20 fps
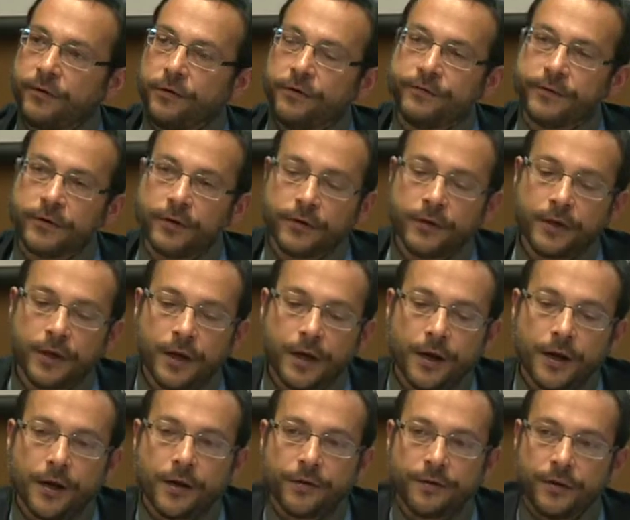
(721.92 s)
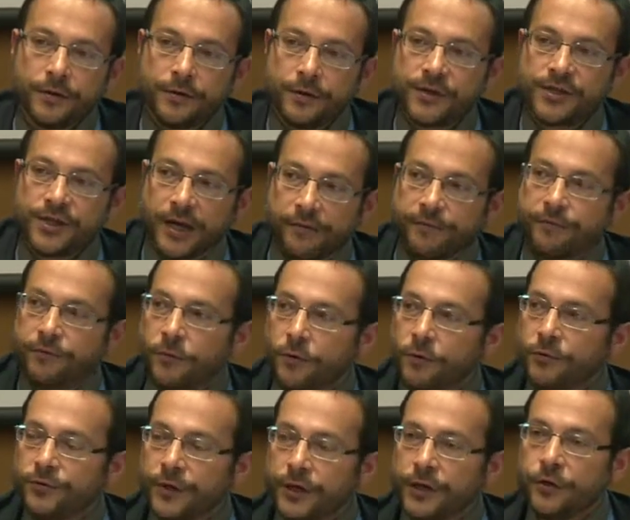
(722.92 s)
over the
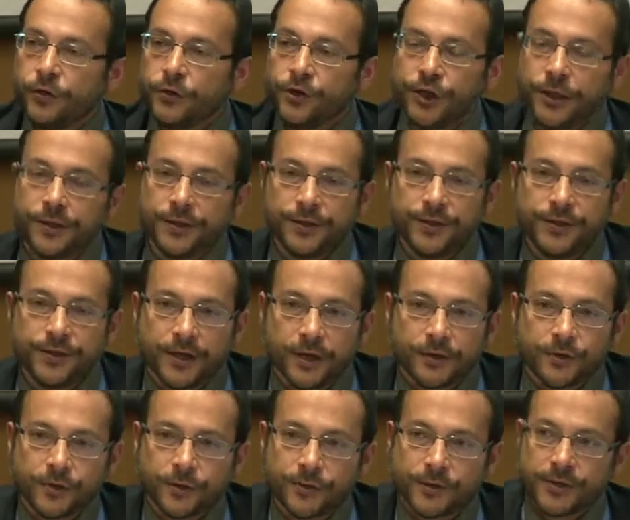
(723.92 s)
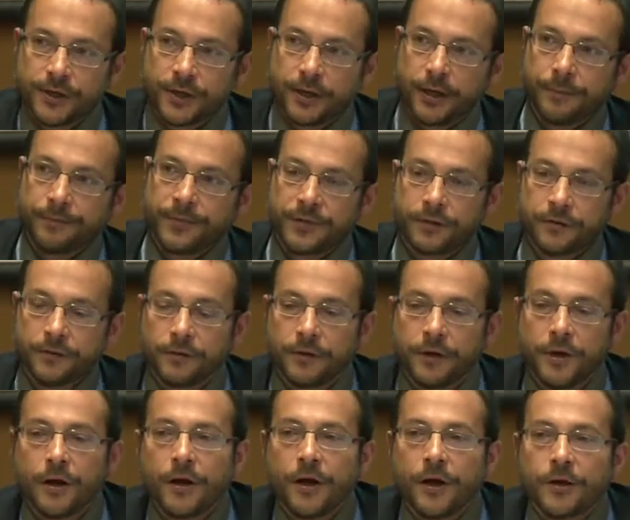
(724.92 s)
several negotiating sessions up till
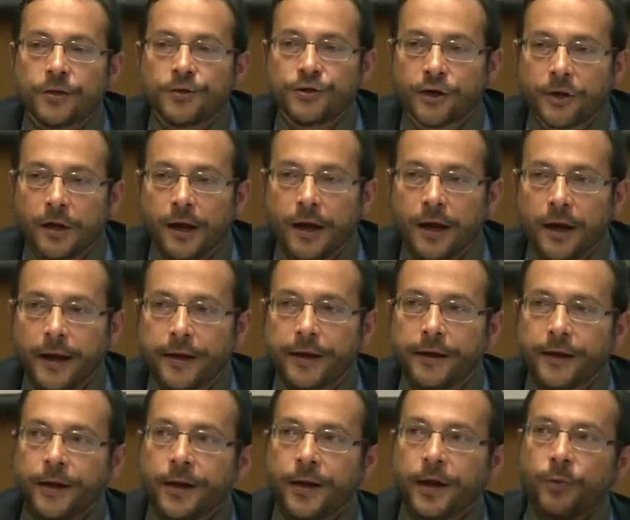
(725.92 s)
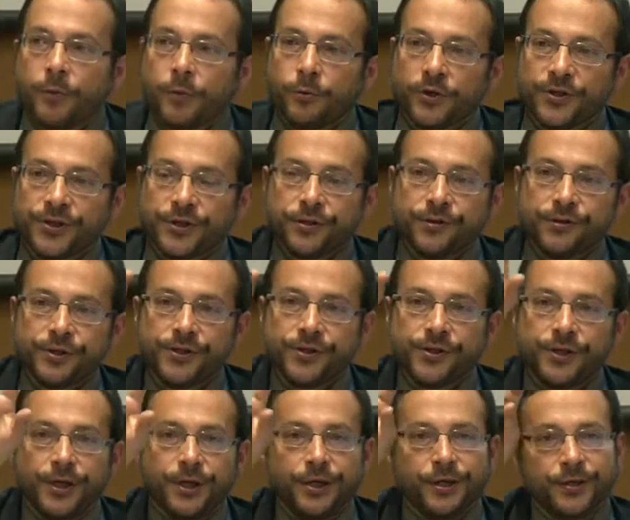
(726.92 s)
July, what was
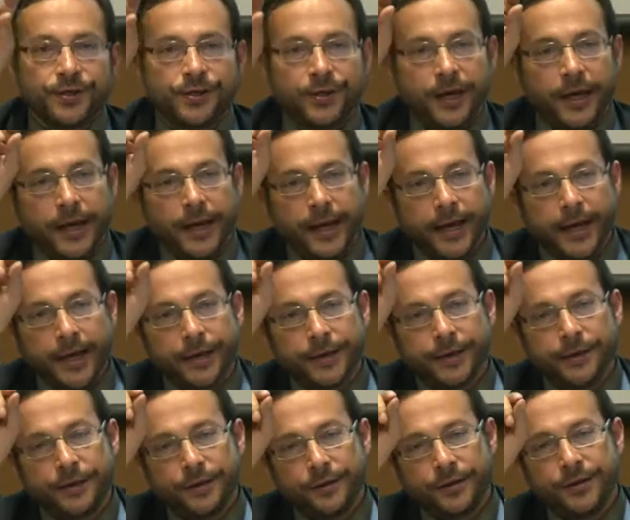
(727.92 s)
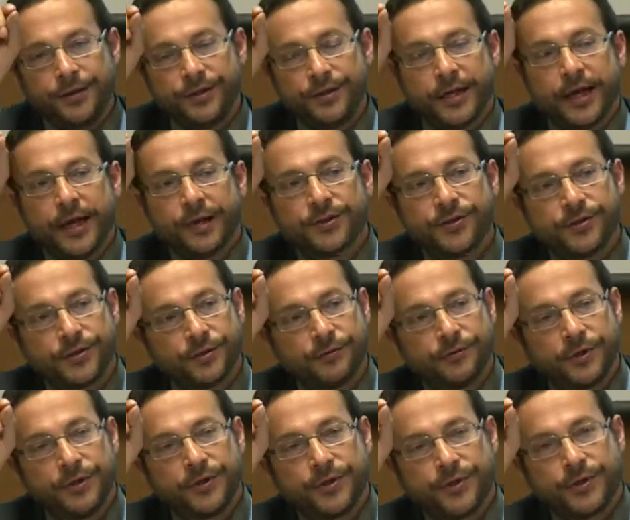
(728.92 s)
interesting is they had these
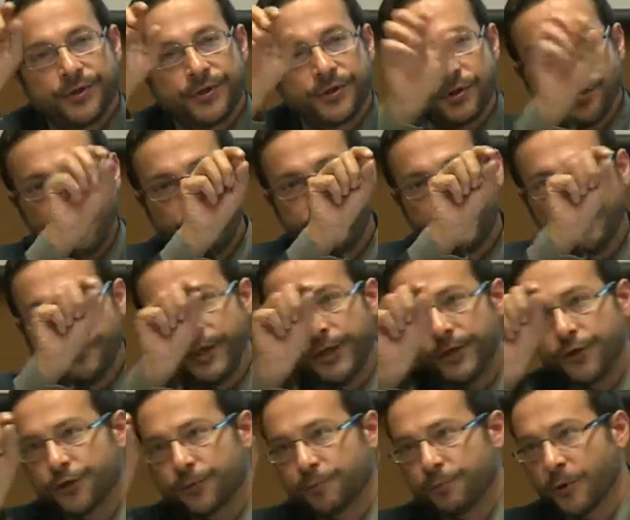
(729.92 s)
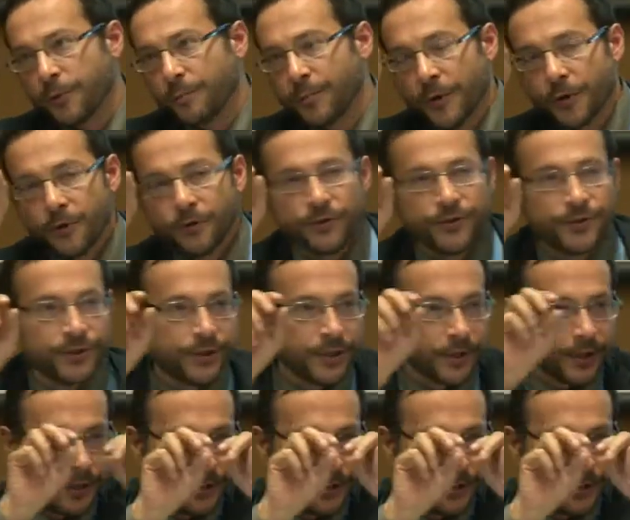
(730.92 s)
asterisks over each proposed,